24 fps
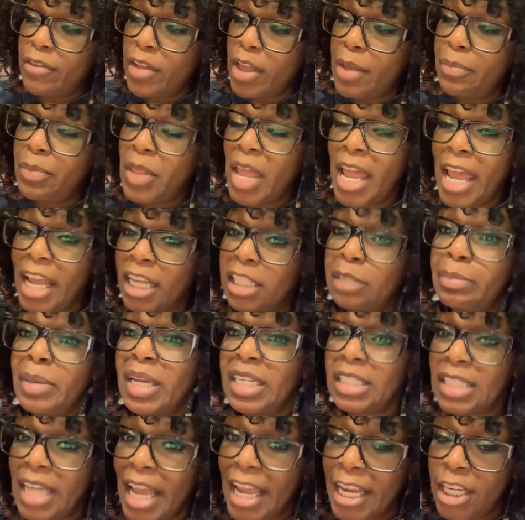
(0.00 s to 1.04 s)
him the
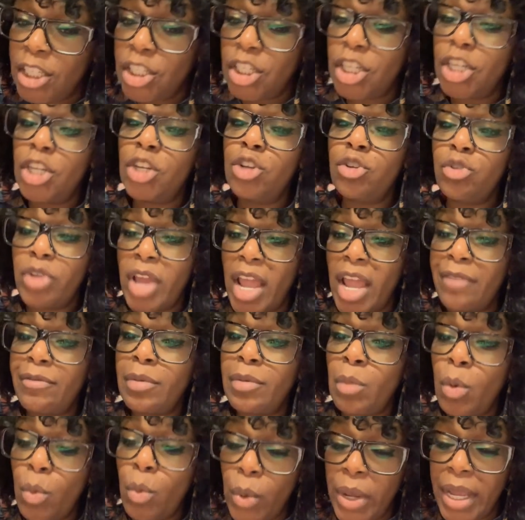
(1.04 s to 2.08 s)
expectation. You gave
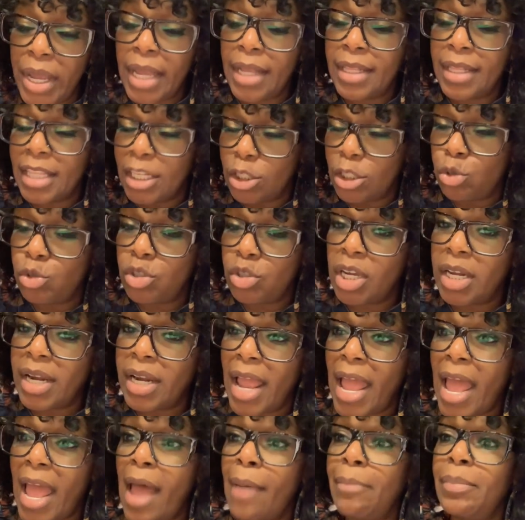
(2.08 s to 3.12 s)
him a week. This was going
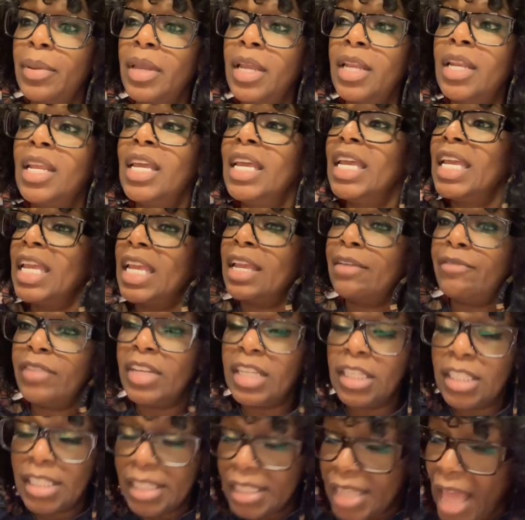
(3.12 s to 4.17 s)
to happen.
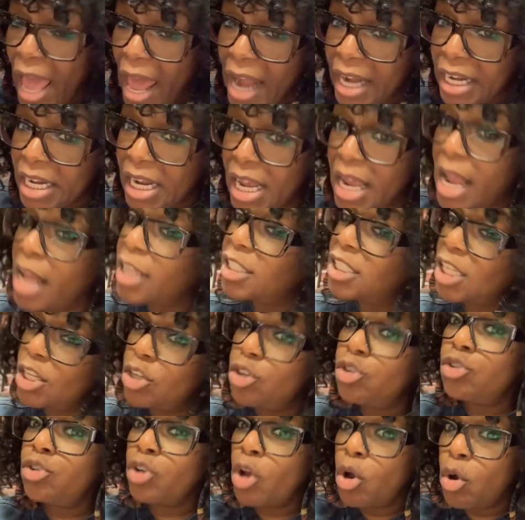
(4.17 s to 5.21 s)
Even Saturday, I said,
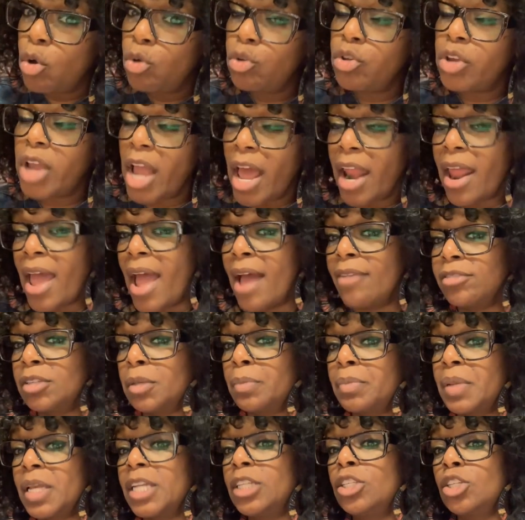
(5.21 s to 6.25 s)
you know, you got to have
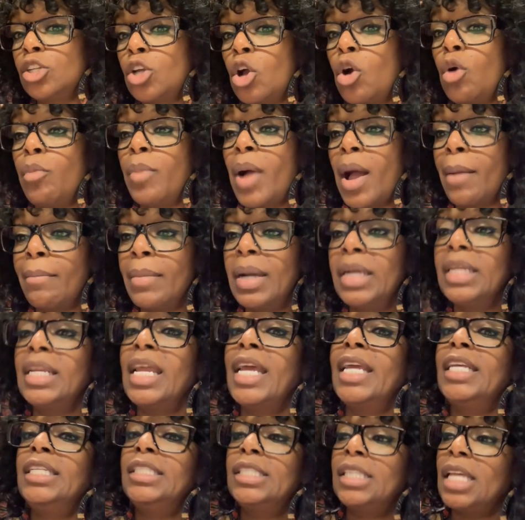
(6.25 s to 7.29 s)
some place to go by
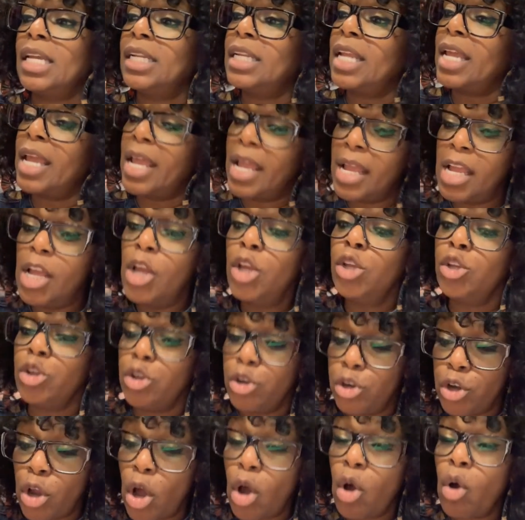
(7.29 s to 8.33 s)
Monday. Sunday,
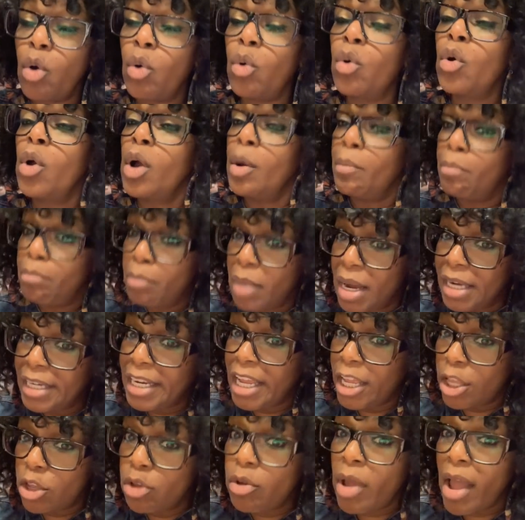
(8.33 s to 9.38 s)
you know,
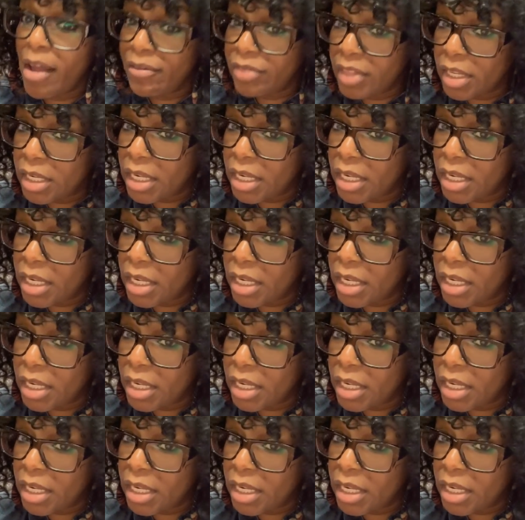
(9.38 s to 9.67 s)
Monday, you have to